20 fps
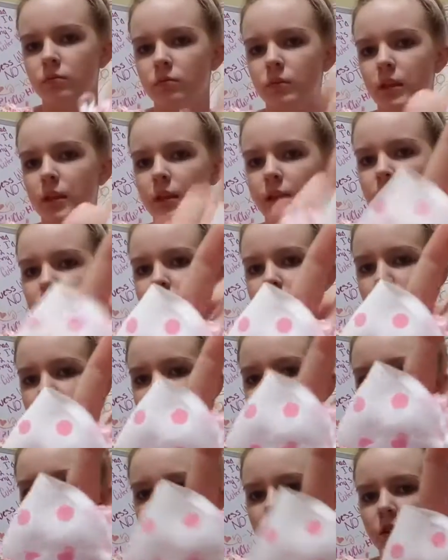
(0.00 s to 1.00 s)
Like,
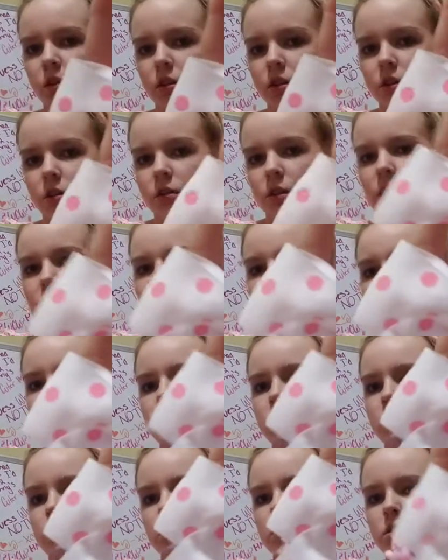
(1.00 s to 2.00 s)
look how cute that
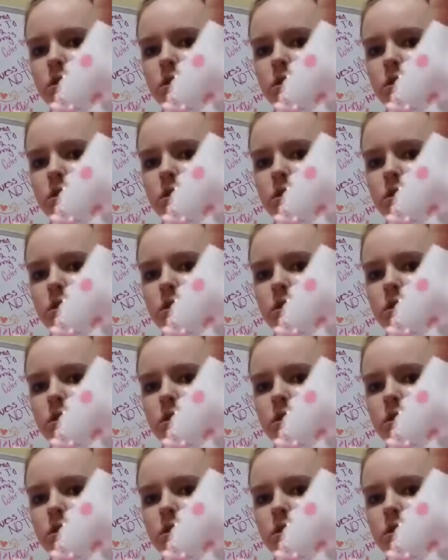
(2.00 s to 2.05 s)
is.